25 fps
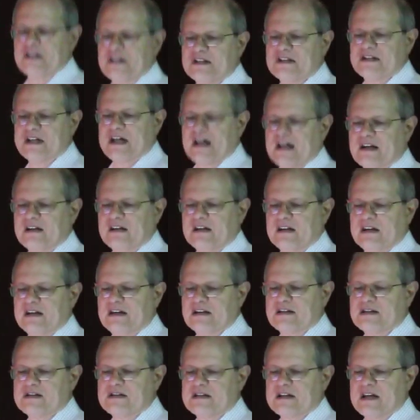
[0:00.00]
these
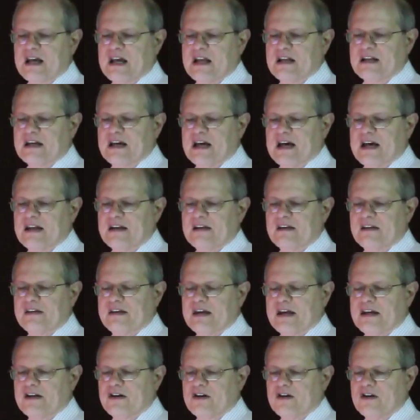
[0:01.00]
techniques, and yet
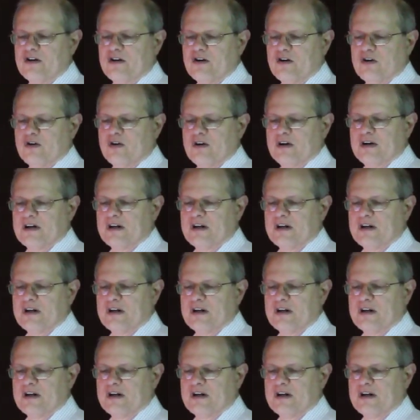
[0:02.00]
they do,